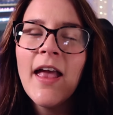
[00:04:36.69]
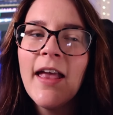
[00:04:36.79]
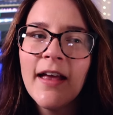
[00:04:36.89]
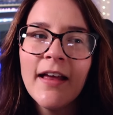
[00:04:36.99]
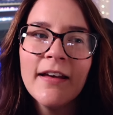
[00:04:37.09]

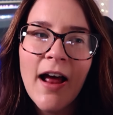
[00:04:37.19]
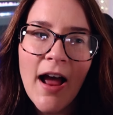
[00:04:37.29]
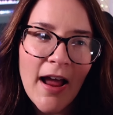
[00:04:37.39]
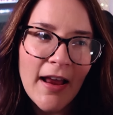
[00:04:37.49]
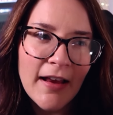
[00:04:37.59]
and
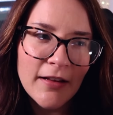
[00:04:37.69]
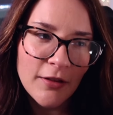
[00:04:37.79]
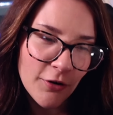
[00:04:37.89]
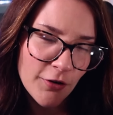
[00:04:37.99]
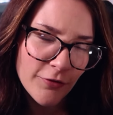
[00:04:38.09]
I I
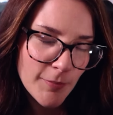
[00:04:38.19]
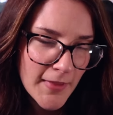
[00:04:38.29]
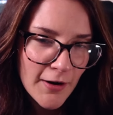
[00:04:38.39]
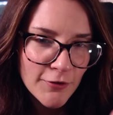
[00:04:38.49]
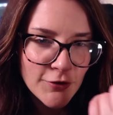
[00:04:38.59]
learned from
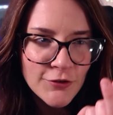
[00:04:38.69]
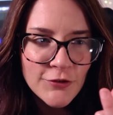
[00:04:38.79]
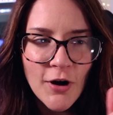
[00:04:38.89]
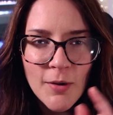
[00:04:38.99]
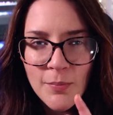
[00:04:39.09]
there to
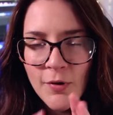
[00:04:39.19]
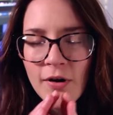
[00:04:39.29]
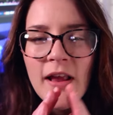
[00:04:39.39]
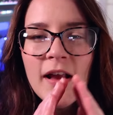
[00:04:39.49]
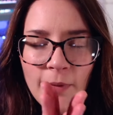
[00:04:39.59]
start
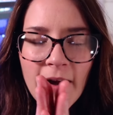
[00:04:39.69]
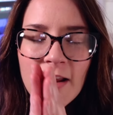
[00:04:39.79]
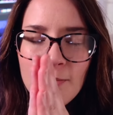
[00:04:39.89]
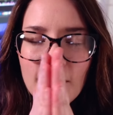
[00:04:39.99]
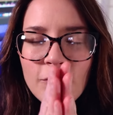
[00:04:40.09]
putting right
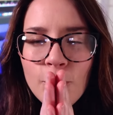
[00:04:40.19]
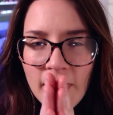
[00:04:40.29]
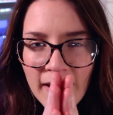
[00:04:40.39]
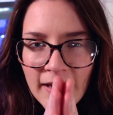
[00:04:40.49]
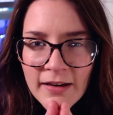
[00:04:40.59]
in
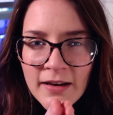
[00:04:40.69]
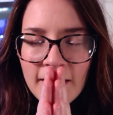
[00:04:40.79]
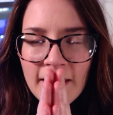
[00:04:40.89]
between